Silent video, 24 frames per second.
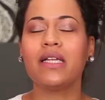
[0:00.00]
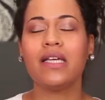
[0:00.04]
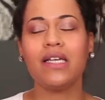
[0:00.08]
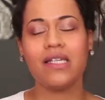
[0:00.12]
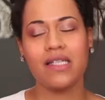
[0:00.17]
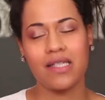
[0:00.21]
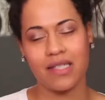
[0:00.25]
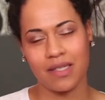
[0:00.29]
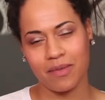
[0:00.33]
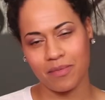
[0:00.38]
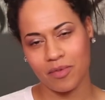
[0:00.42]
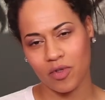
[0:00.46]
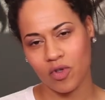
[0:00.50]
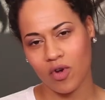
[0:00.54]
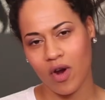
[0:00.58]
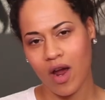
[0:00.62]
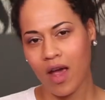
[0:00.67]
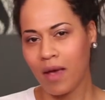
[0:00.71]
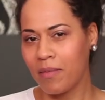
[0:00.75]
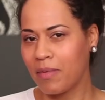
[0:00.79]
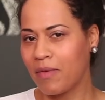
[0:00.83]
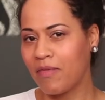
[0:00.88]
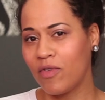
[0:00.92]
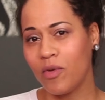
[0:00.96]
Please
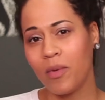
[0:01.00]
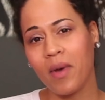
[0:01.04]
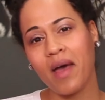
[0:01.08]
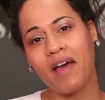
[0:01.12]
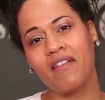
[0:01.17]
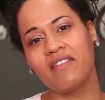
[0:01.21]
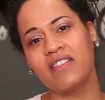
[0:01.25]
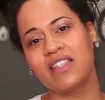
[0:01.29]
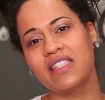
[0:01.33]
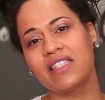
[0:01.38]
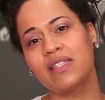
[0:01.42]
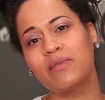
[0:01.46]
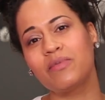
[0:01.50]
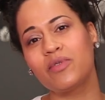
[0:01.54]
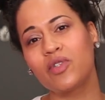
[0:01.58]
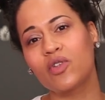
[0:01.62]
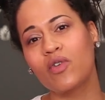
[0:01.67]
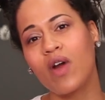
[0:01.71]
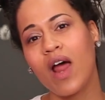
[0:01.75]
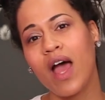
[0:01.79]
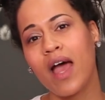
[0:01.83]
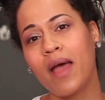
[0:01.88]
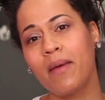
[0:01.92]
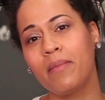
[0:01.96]
subscribe if you haven't
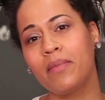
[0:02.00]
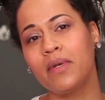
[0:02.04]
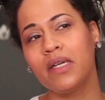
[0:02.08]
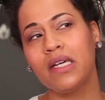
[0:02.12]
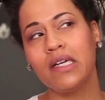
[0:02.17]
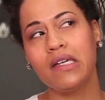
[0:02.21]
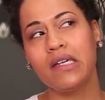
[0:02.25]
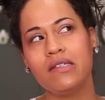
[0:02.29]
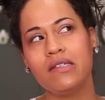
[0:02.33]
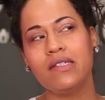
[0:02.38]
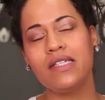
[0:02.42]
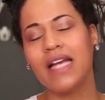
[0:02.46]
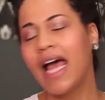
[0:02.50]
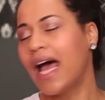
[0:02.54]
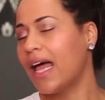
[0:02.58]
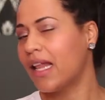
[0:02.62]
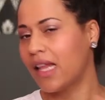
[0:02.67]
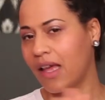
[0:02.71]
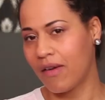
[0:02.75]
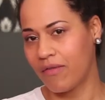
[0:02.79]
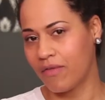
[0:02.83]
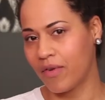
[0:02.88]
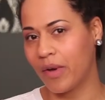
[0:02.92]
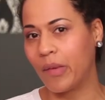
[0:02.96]
subscribed.
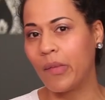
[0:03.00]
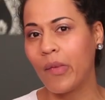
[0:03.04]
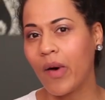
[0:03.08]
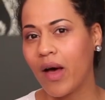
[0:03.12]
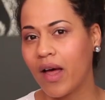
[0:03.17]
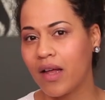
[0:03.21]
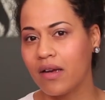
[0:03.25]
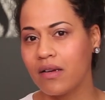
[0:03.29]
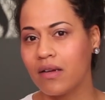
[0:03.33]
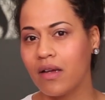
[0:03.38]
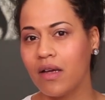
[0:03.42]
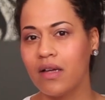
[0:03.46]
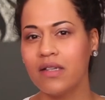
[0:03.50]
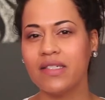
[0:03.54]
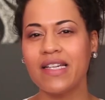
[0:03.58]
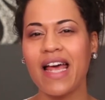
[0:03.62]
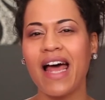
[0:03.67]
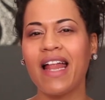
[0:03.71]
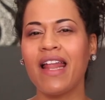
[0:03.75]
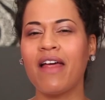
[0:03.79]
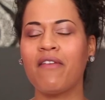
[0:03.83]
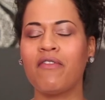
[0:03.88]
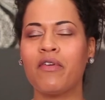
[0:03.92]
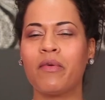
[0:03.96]
Tell everyone.
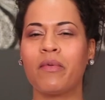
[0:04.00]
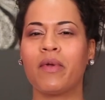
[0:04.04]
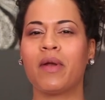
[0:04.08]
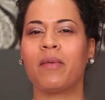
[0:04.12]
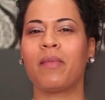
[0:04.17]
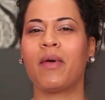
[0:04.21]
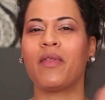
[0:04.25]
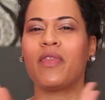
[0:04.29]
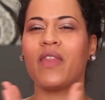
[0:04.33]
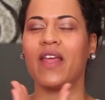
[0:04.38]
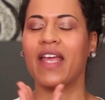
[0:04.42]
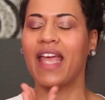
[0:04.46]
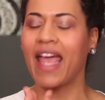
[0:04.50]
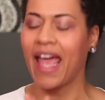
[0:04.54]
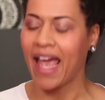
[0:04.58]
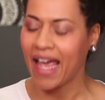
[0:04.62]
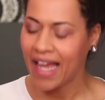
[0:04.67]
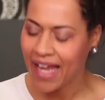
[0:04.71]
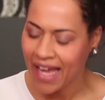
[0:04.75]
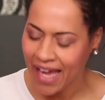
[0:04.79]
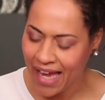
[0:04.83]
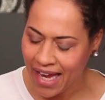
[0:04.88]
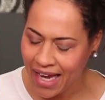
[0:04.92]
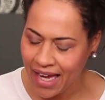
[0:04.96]
Tell everyone about the
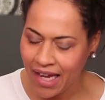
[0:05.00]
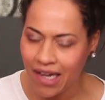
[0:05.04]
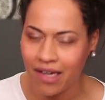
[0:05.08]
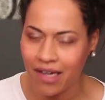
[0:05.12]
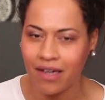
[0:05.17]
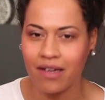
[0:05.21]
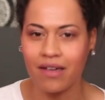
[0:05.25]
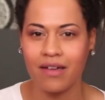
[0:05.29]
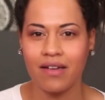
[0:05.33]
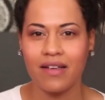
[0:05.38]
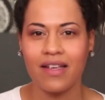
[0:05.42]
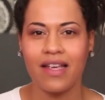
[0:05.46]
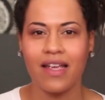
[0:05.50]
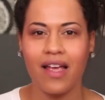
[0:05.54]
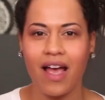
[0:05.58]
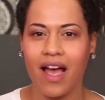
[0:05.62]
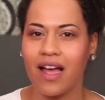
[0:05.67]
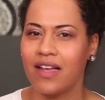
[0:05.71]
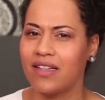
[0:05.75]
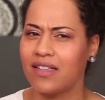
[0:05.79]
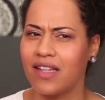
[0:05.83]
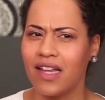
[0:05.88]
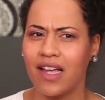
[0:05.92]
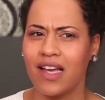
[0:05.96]
keki.
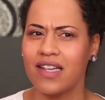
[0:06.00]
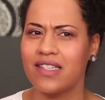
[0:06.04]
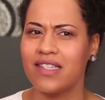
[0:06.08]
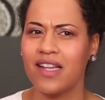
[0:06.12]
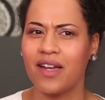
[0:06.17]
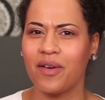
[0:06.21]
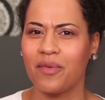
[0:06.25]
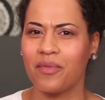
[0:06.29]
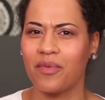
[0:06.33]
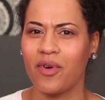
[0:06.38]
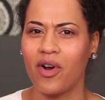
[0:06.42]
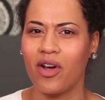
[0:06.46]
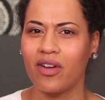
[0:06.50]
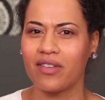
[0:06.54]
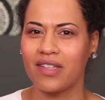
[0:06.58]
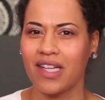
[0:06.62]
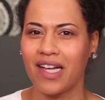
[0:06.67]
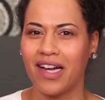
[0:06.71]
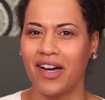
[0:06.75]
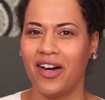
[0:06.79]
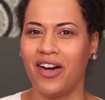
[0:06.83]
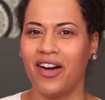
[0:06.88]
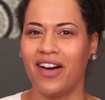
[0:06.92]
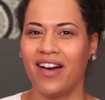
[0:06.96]
I think I said it wrong
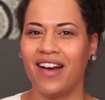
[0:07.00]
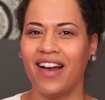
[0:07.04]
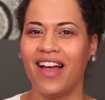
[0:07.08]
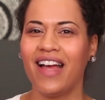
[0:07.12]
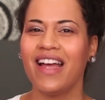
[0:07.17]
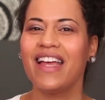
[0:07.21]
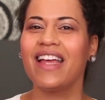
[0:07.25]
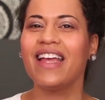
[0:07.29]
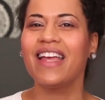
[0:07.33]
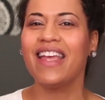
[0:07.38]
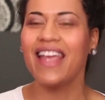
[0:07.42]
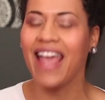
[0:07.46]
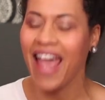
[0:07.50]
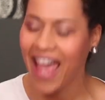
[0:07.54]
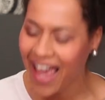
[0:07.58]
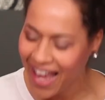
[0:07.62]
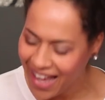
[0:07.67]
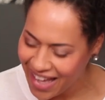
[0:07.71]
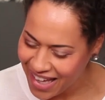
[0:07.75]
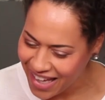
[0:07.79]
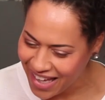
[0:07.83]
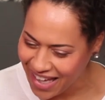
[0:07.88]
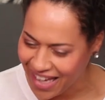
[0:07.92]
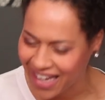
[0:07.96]
there.
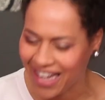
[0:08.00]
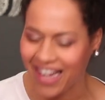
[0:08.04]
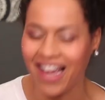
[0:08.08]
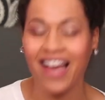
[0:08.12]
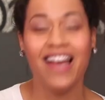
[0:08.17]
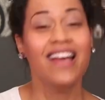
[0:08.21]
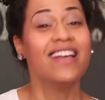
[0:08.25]
Keki.